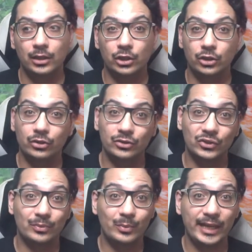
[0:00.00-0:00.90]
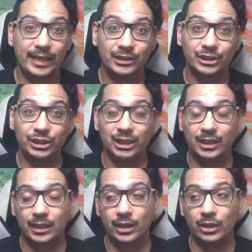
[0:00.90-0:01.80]
you go to the beach,
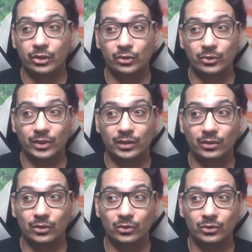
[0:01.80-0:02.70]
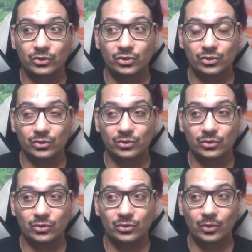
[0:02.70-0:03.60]
you can go
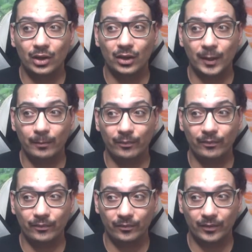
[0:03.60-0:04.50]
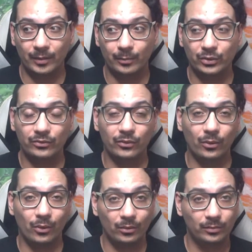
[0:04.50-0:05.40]
to
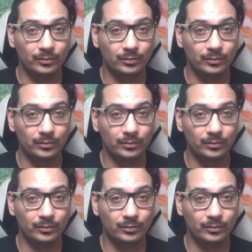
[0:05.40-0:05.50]
beautiful